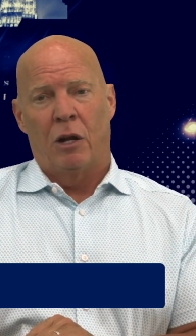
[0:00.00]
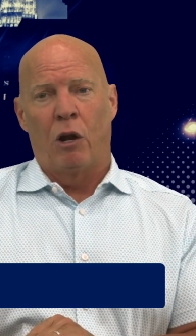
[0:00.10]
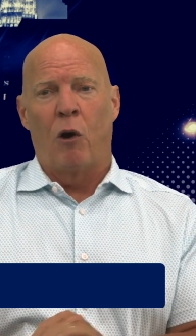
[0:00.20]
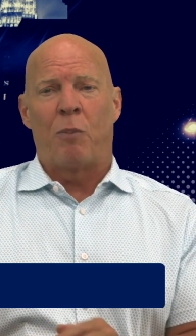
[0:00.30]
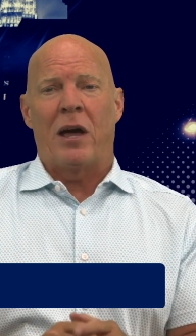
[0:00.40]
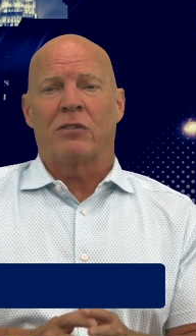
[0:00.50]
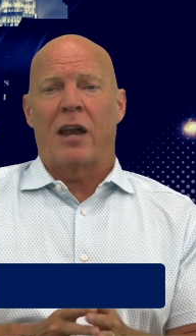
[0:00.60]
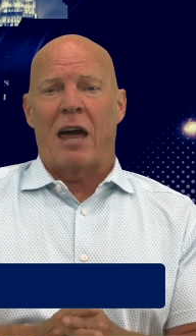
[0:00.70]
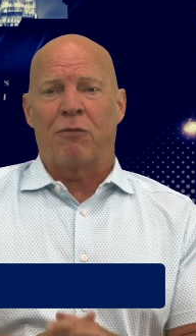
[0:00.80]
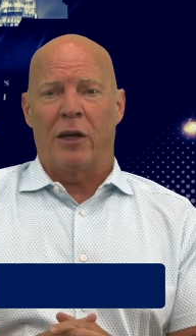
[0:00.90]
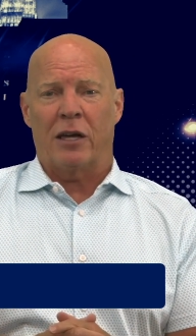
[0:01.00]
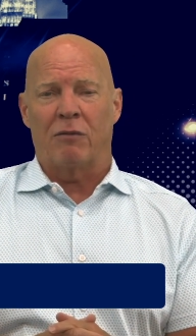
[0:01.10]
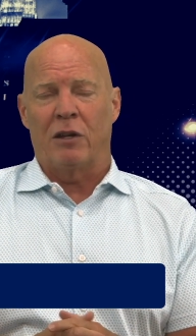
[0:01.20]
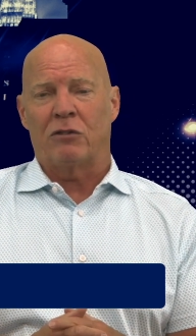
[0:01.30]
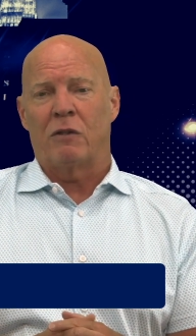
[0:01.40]
Lopez and Affleck
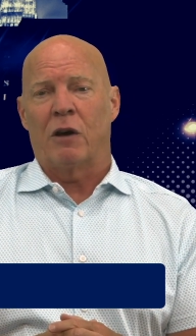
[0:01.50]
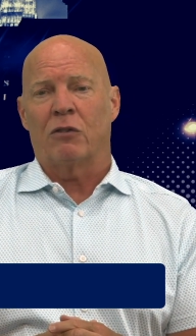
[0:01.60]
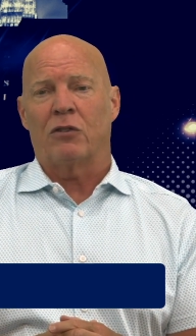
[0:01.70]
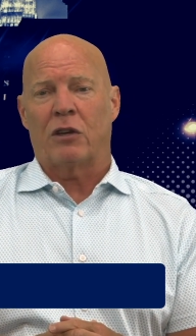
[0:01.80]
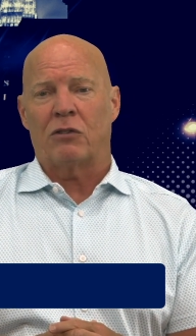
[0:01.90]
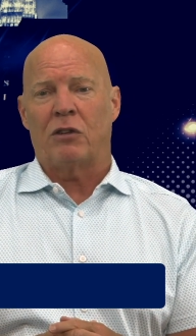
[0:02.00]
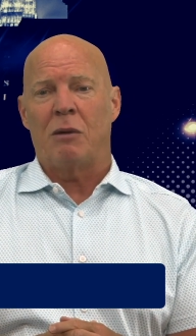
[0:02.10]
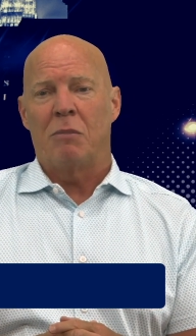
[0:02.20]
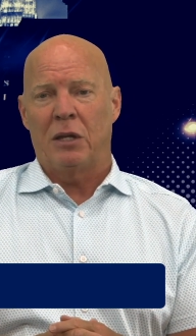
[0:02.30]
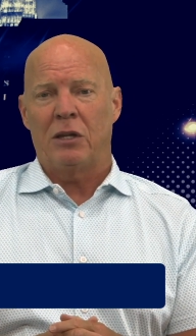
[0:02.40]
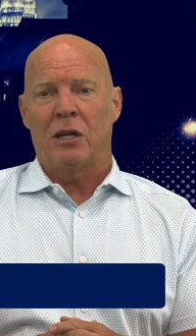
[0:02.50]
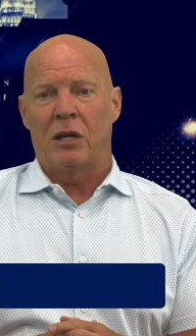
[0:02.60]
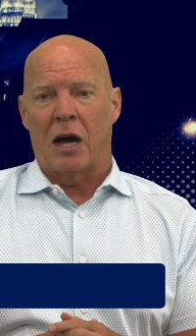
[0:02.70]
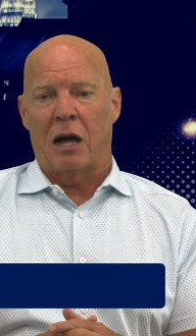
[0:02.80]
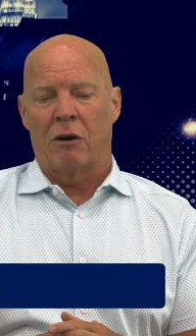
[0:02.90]
have listed their $60
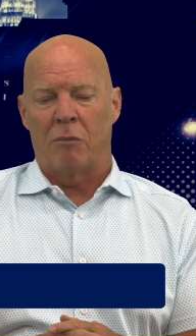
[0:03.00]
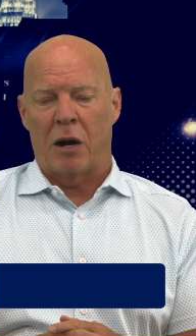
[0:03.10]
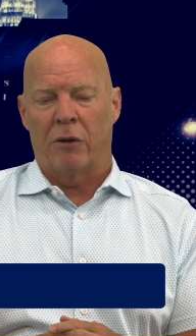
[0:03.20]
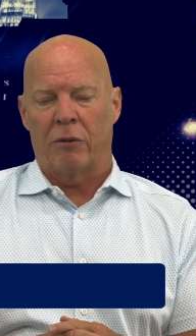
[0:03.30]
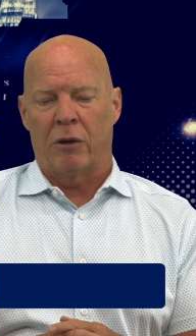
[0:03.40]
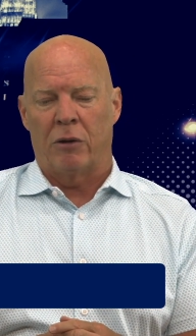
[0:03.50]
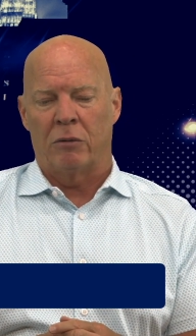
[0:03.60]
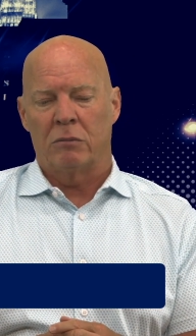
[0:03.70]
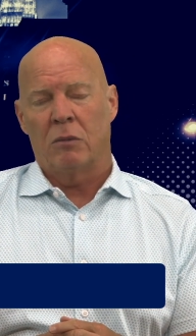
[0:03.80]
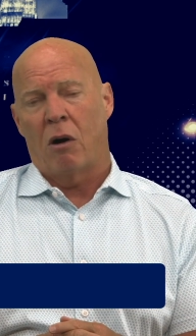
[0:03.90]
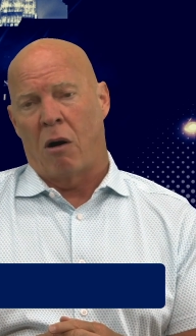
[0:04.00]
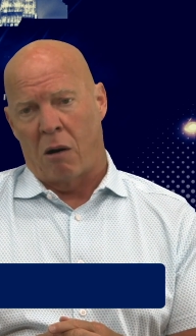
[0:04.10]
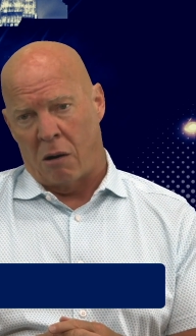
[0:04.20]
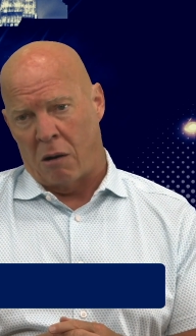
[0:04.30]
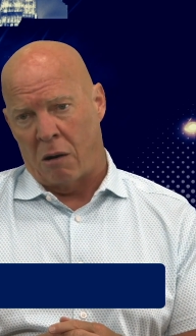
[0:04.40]
million marital home.
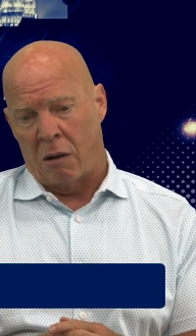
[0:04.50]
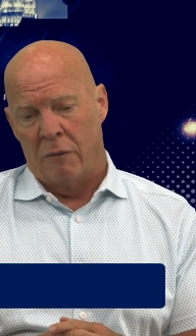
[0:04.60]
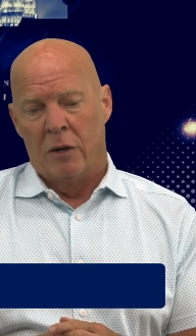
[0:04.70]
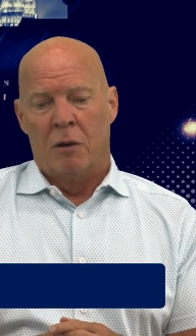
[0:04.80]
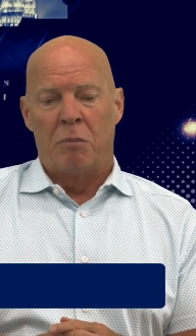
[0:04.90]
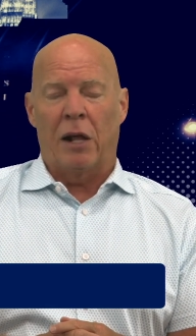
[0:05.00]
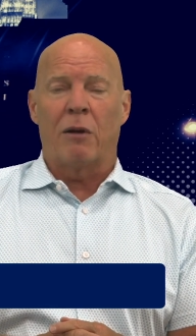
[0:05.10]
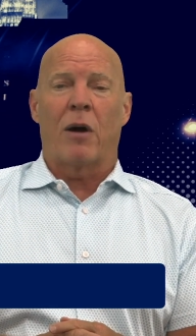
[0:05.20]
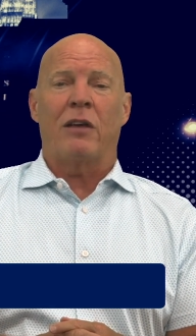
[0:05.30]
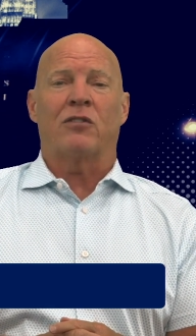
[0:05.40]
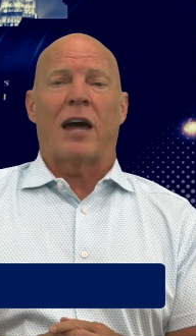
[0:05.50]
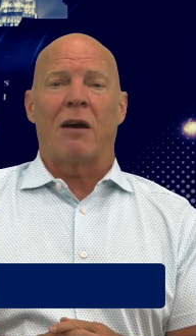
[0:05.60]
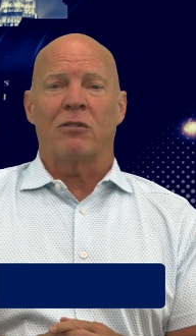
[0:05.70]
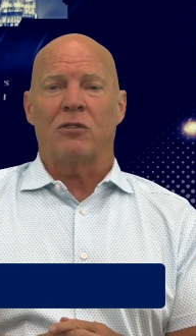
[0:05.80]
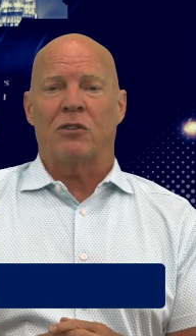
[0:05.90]
Oh, Billy Ray
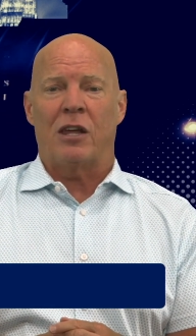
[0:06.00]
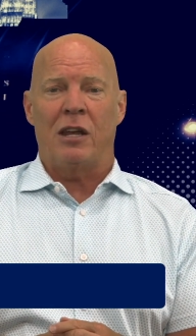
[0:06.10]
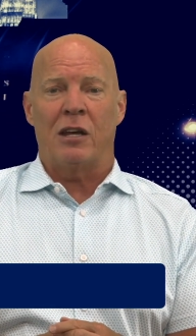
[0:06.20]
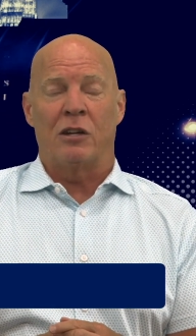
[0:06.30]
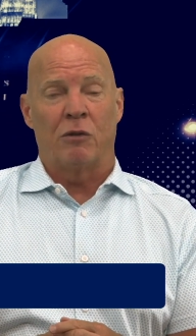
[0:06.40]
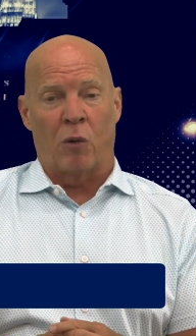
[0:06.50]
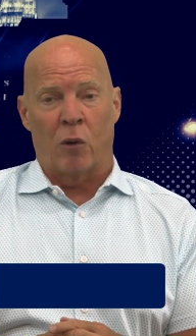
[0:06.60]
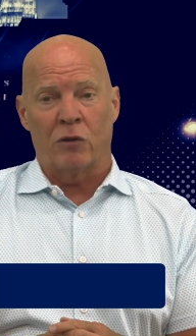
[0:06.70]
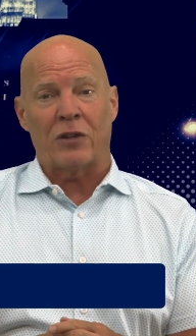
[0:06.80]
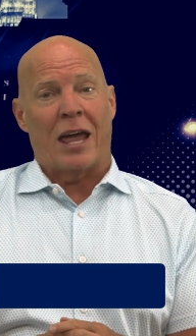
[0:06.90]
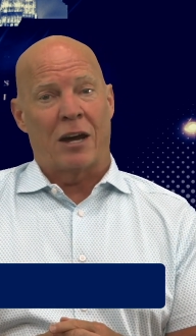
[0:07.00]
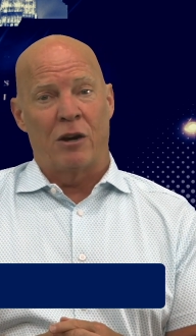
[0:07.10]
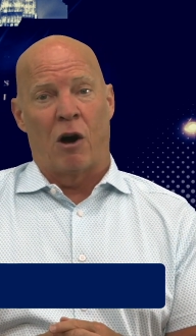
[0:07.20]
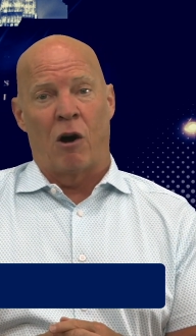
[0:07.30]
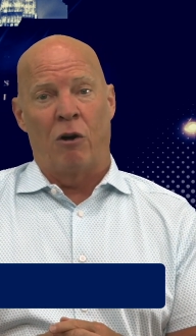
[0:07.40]
Cyrus is getting divorced and
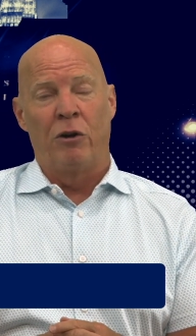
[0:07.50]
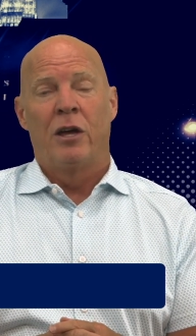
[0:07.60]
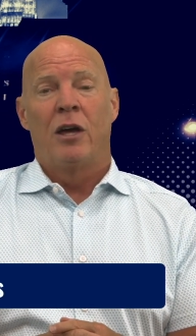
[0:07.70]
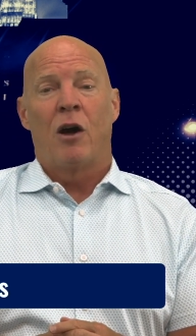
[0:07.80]
annulled